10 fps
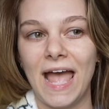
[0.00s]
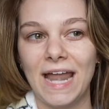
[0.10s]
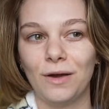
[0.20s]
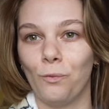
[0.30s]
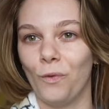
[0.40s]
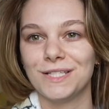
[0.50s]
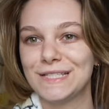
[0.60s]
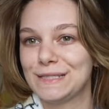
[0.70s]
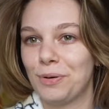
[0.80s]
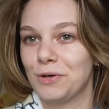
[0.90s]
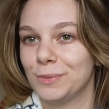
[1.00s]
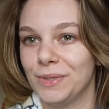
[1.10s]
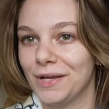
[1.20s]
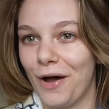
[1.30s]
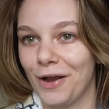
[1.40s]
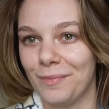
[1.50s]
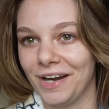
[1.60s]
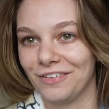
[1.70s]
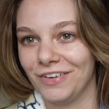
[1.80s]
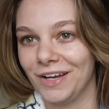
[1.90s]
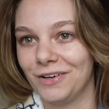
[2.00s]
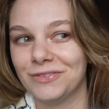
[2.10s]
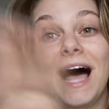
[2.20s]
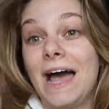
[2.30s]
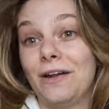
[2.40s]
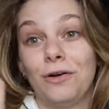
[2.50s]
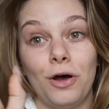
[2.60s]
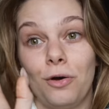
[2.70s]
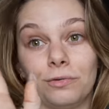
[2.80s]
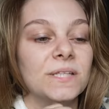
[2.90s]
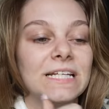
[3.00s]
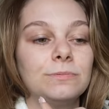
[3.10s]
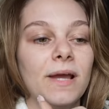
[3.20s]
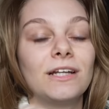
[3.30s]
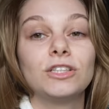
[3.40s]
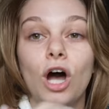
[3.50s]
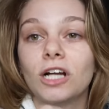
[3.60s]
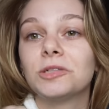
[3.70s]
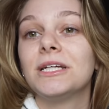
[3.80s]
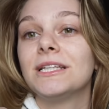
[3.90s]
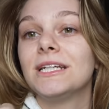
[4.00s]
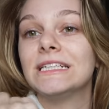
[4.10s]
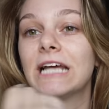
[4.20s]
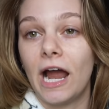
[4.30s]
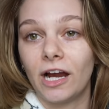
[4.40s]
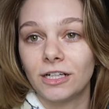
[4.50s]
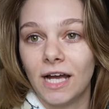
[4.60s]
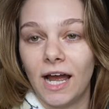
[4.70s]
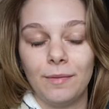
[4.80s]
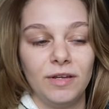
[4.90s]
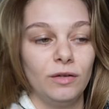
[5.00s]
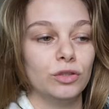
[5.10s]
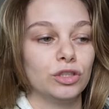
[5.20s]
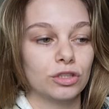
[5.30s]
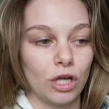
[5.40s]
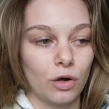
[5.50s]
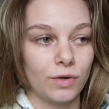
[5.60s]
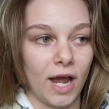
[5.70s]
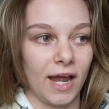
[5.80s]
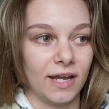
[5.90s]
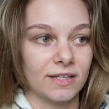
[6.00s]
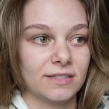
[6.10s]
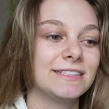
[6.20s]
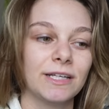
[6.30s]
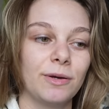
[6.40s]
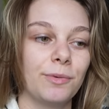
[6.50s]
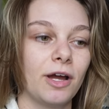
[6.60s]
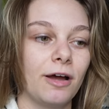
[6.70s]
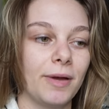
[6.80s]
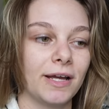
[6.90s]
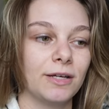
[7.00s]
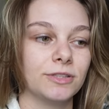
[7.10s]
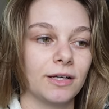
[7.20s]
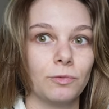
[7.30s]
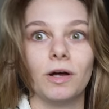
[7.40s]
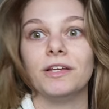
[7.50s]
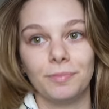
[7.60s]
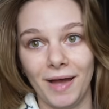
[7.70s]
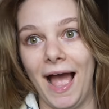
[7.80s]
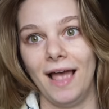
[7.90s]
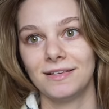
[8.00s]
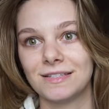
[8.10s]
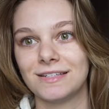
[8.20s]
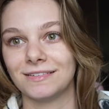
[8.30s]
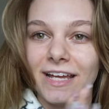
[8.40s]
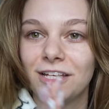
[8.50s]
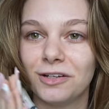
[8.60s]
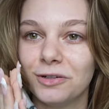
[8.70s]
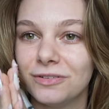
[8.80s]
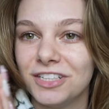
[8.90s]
and it wasn't supposed to be an automatic fail. I don't know. This man talked to me the entire time. He was so nice. Instantly when we got back, he was like, well, you passed. Thank you.